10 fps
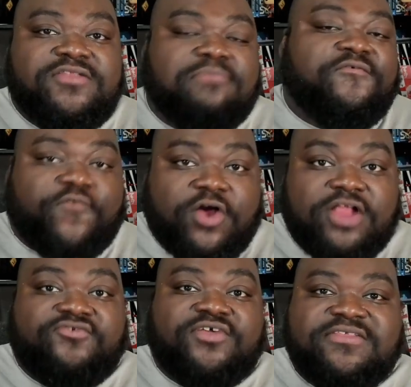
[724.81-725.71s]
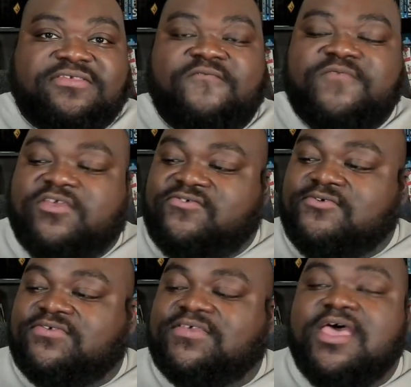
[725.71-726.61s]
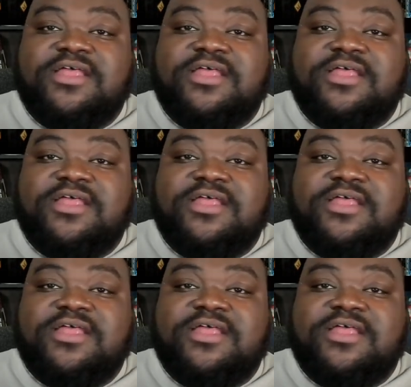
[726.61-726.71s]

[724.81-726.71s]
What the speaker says: number 400s of issues,